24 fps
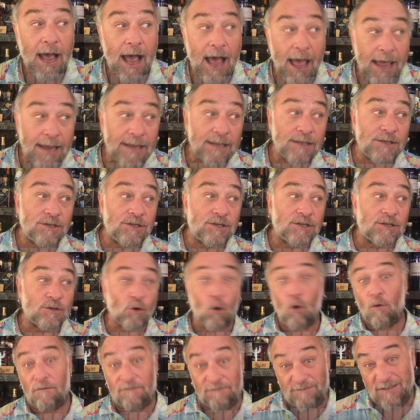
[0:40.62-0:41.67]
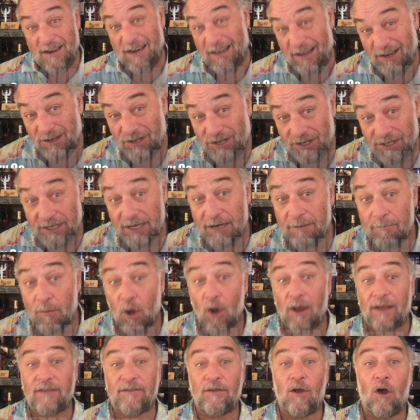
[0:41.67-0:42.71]
aged or finished in
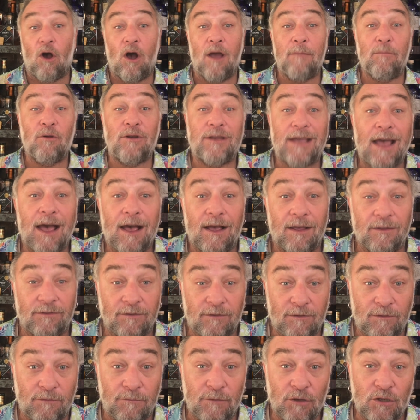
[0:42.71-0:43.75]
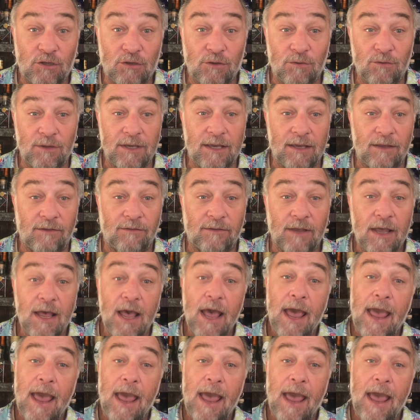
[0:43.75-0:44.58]
Mike's hybrid casks for 2 years.